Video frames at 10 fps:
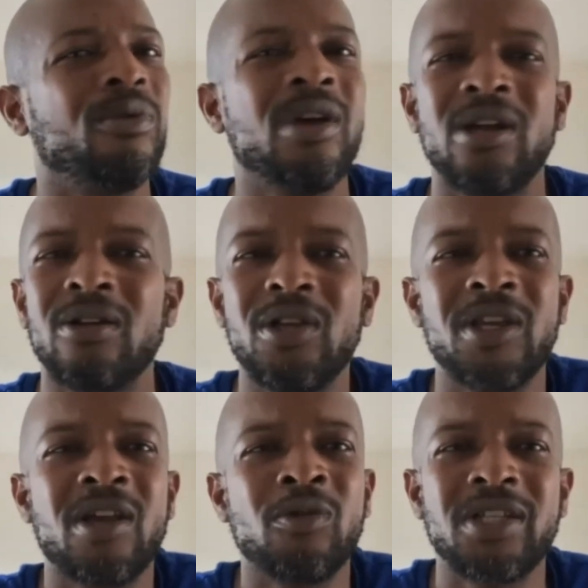you ain't
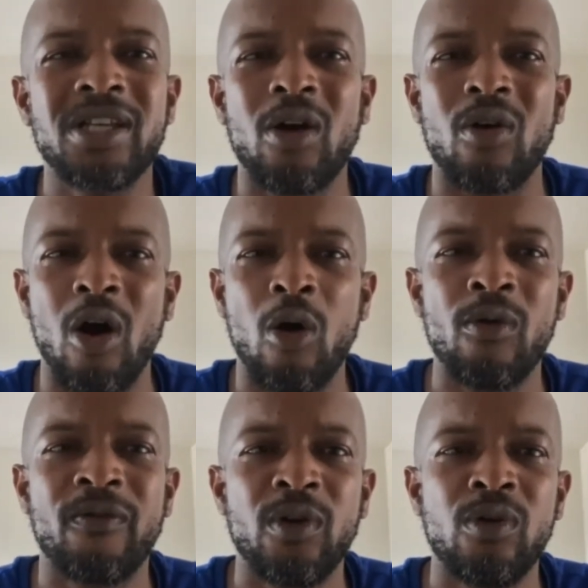gonna see no Whole
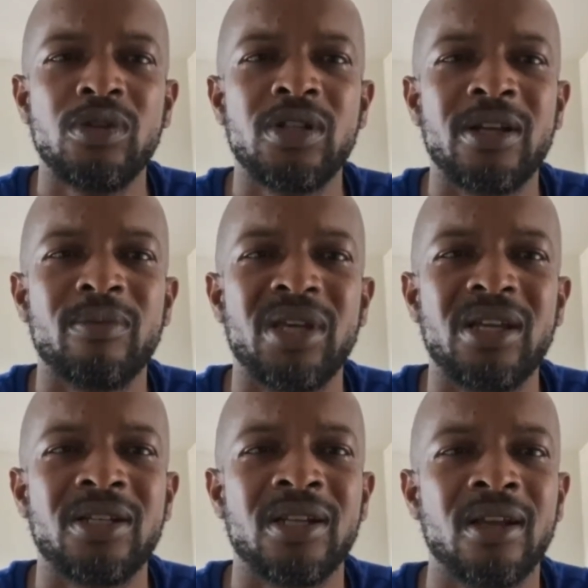Foods in that
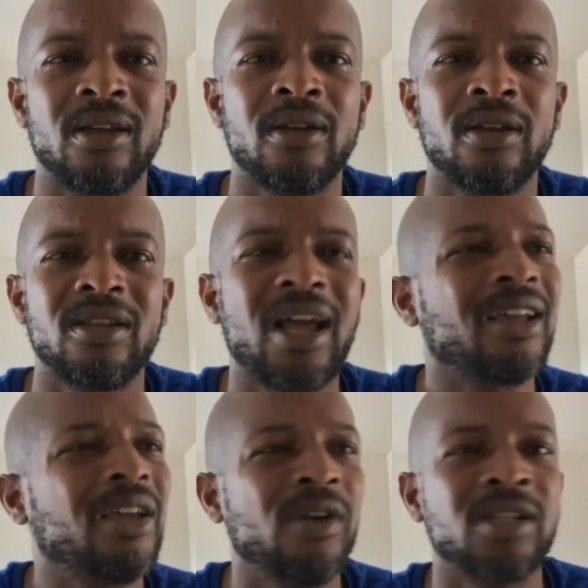bitch. Y'all
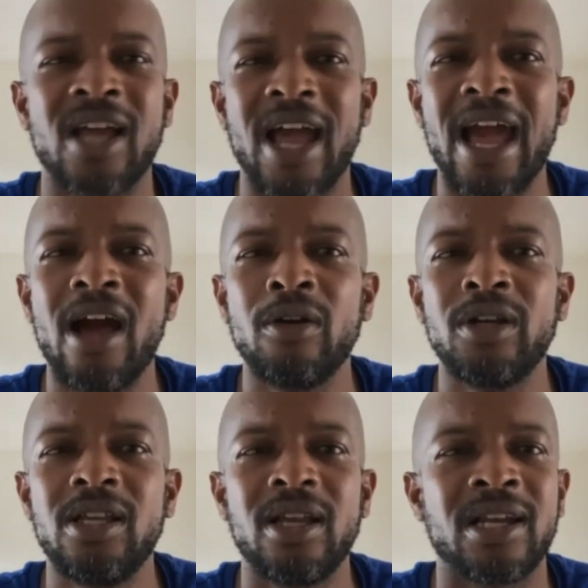give us an
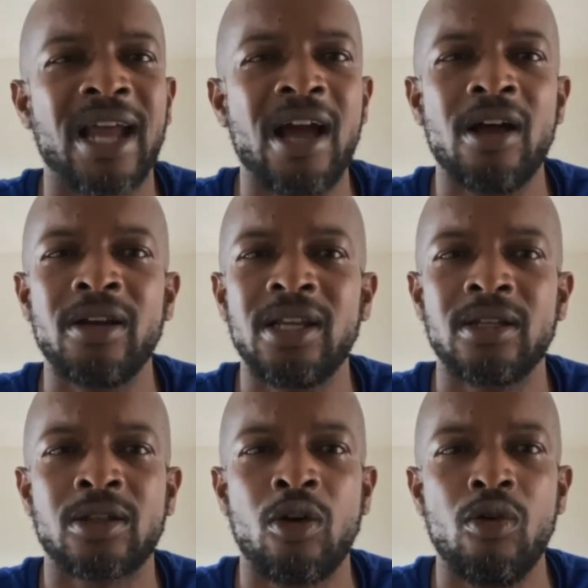Aldi, and Aldi
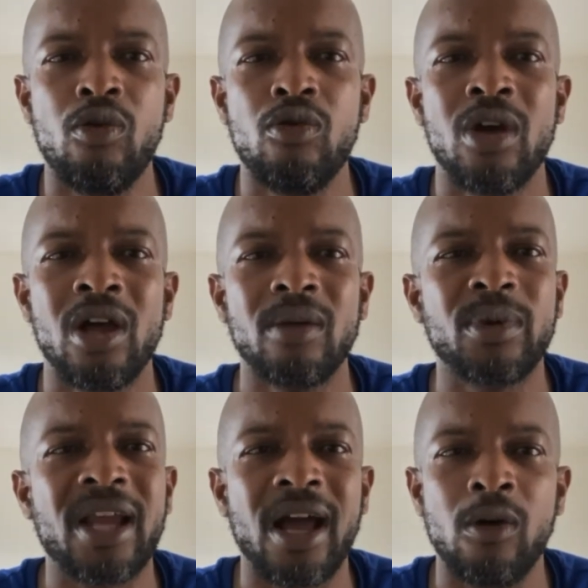is cool, but
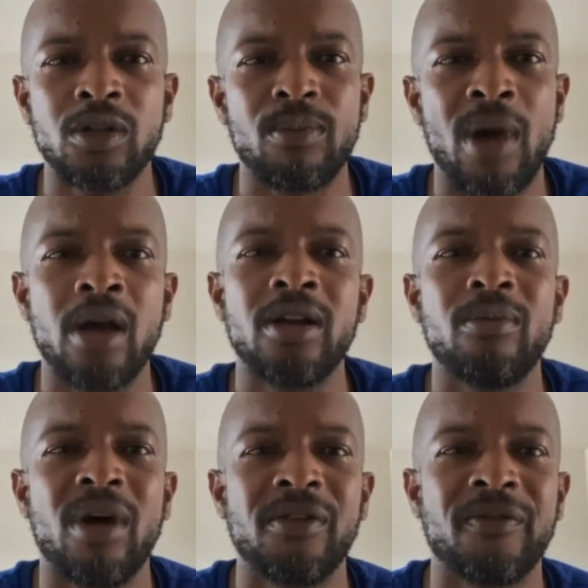that whole smile in the
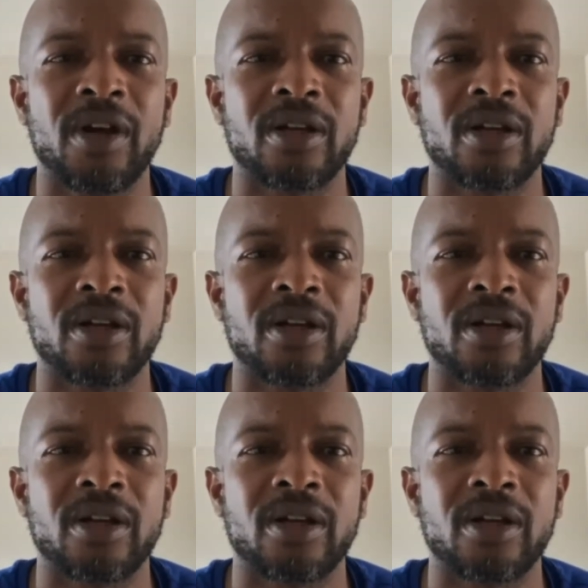motherfucker.